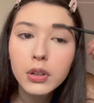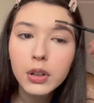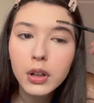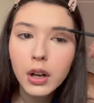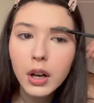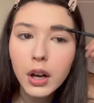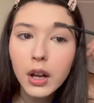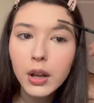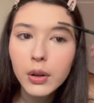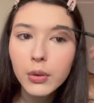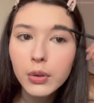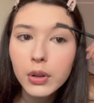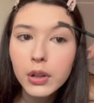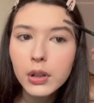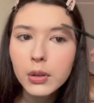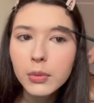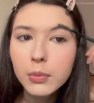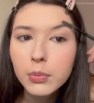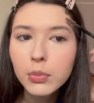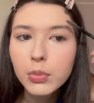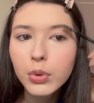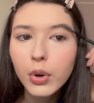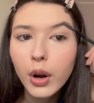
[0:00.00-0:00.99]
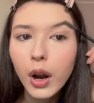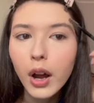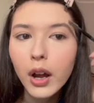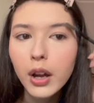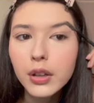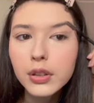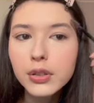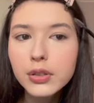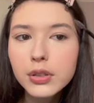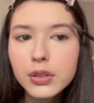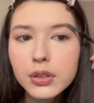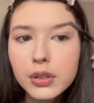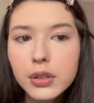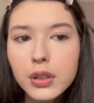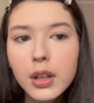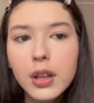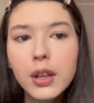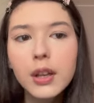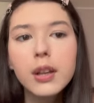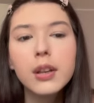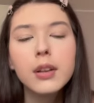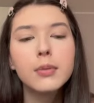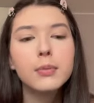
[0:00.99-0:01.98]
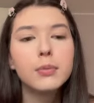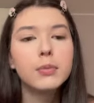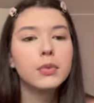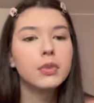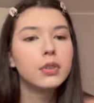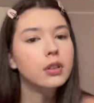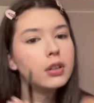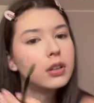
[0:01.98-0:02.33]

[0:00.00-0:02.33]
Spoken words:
I will brush them,